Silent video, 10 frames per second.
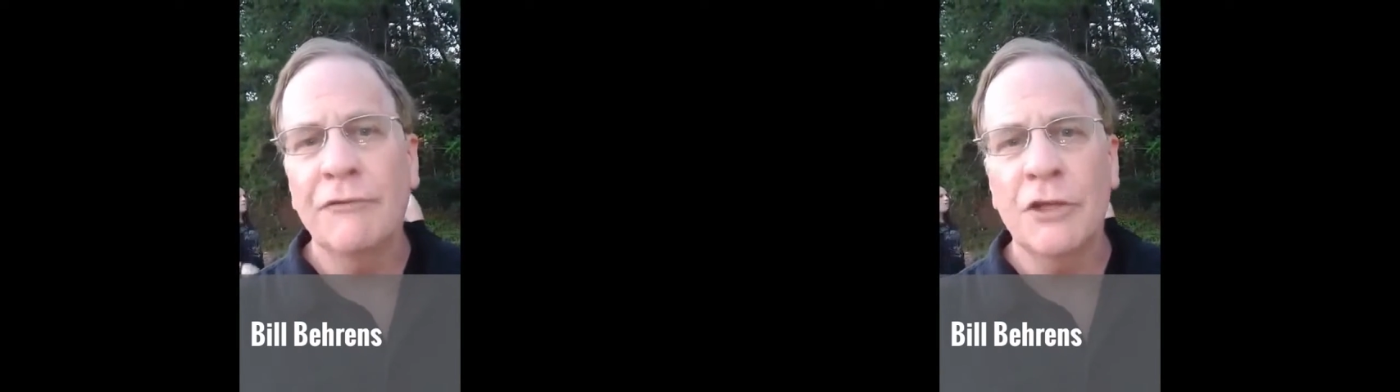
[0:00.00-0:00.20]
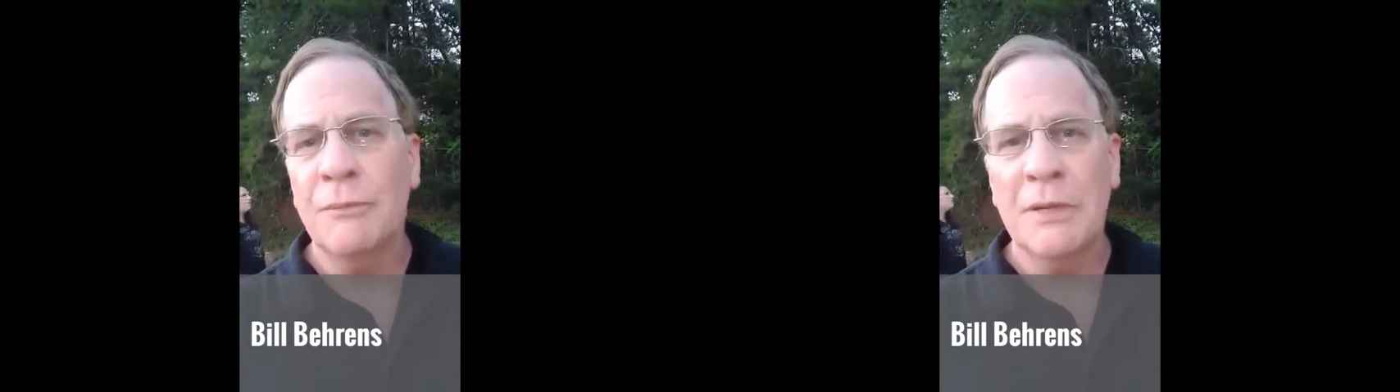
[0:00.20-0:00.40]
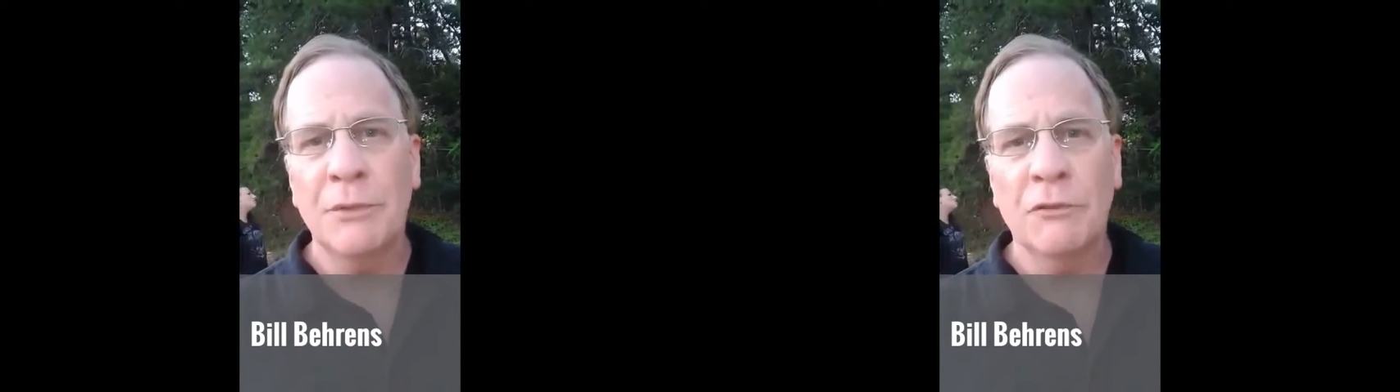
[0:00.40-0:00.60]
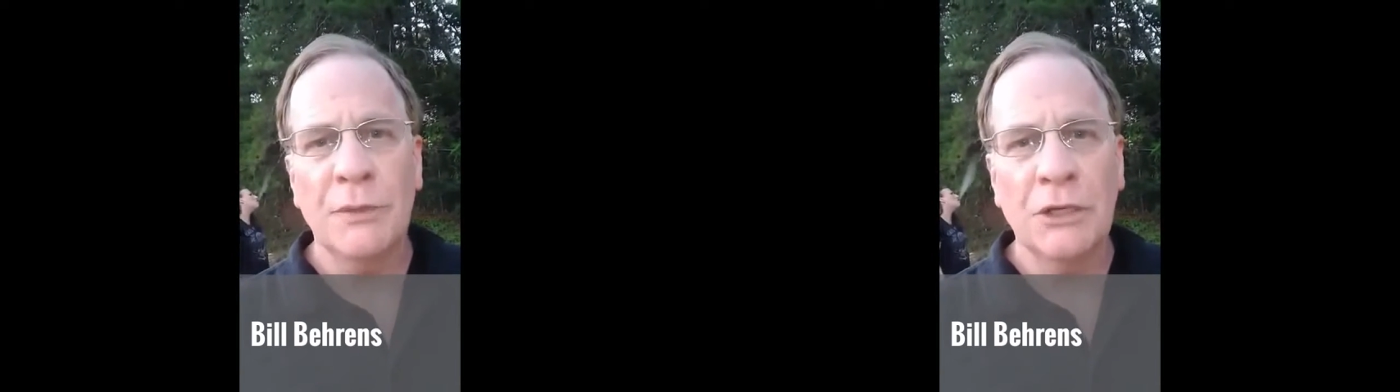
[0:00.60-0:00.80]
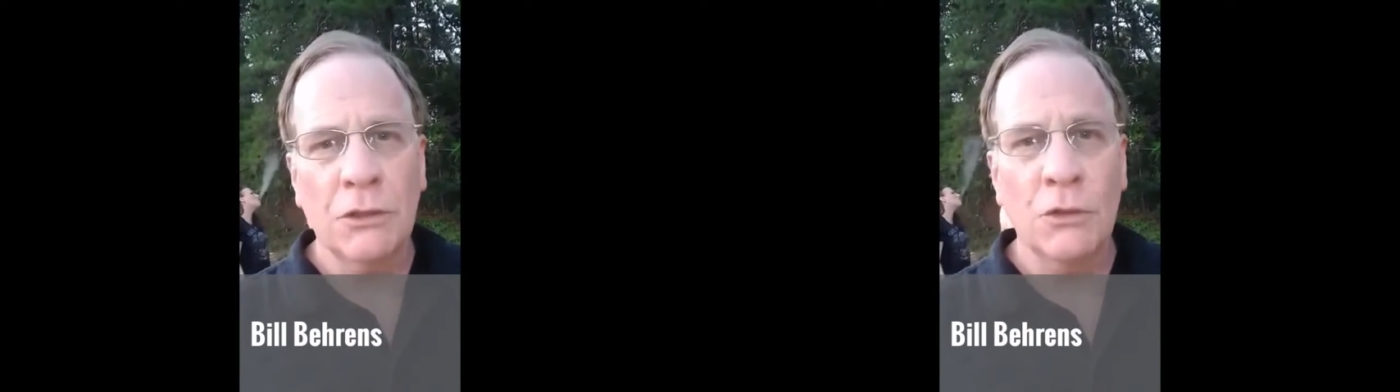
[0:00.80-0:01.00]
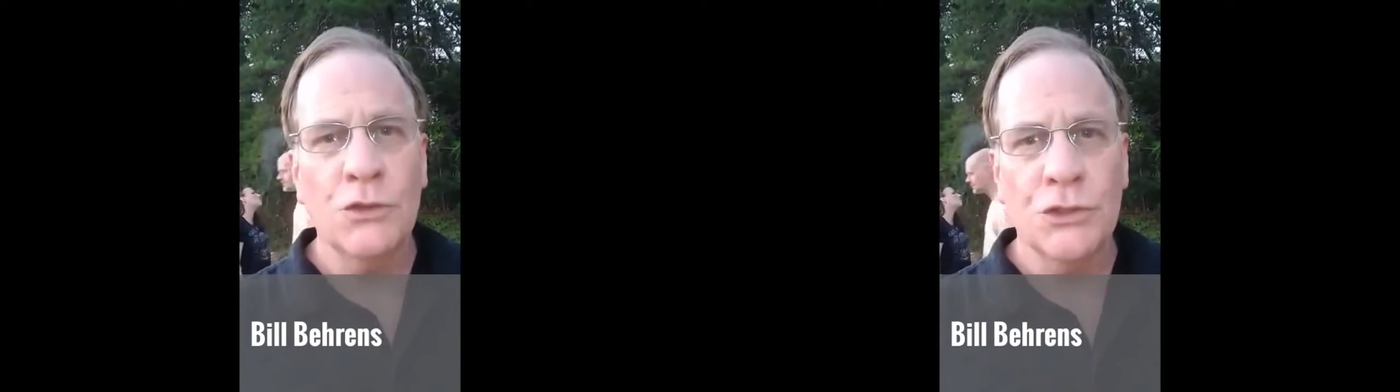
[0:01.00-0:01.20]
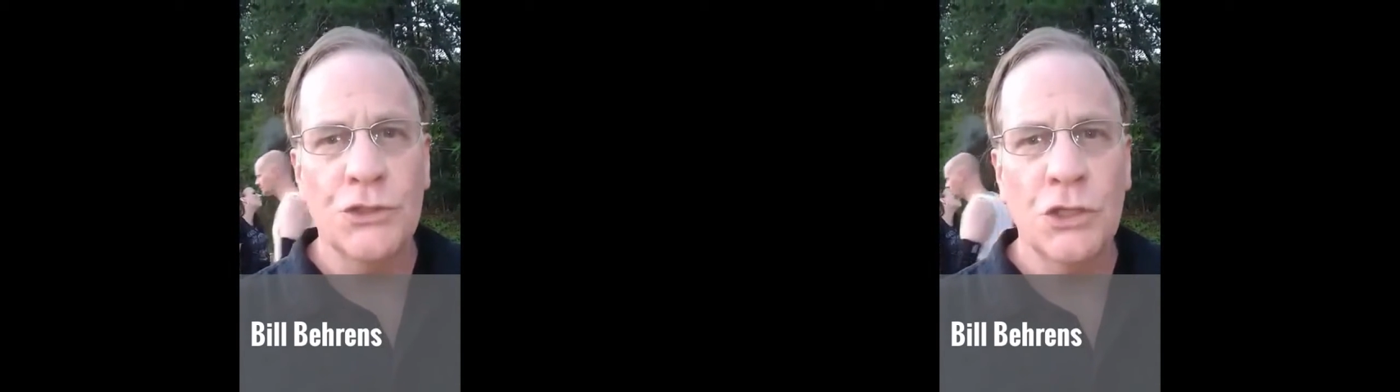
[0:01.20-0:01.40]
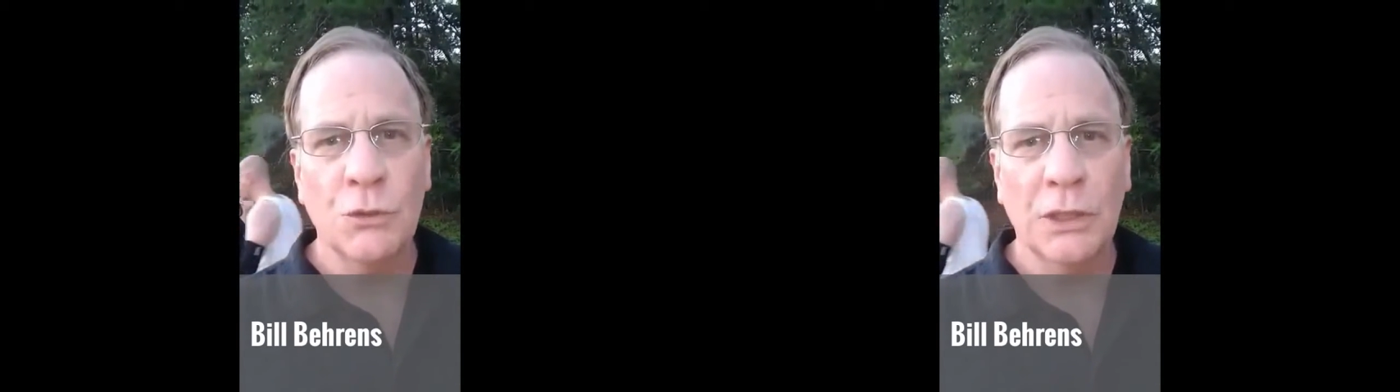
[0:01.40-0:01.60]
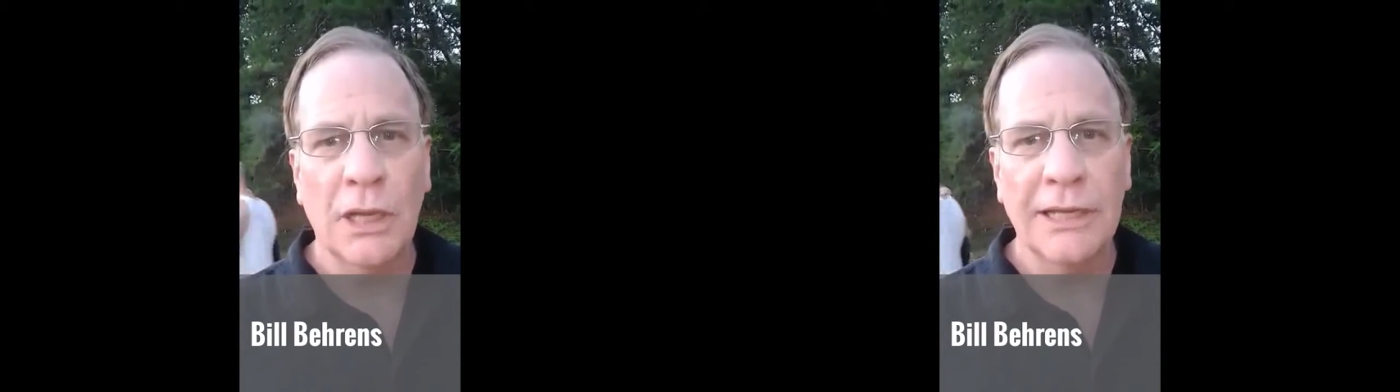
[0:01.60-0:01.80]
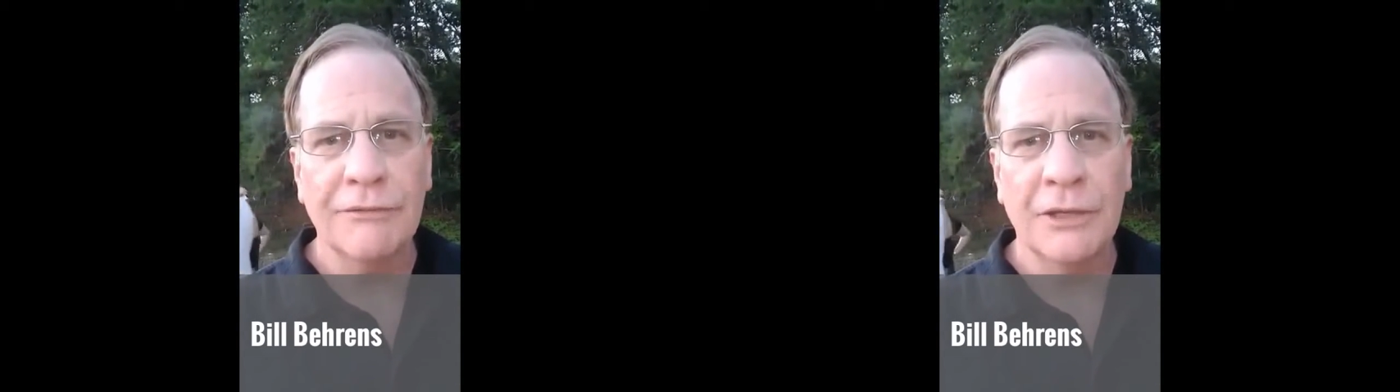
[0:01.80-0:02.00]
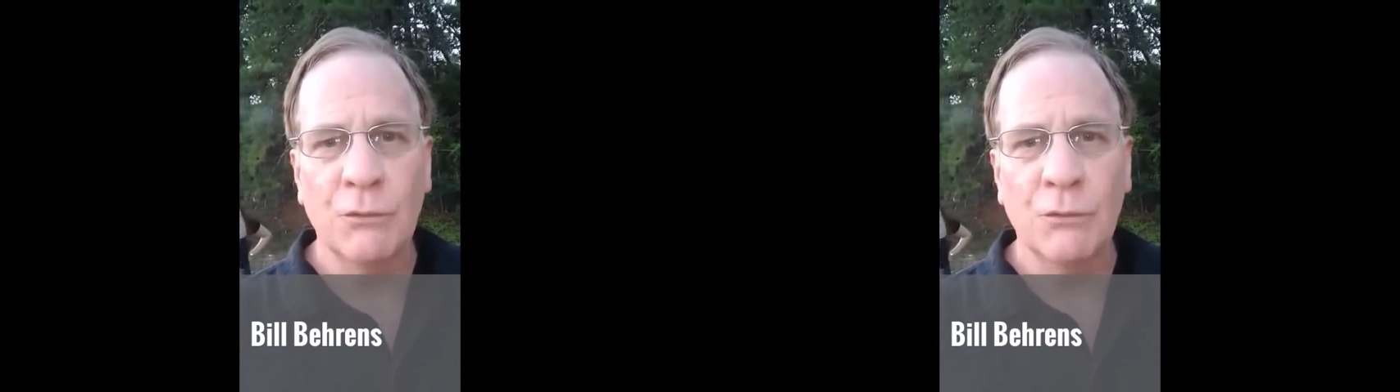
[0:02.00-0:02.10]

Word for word: for the people who've been closest to you in life.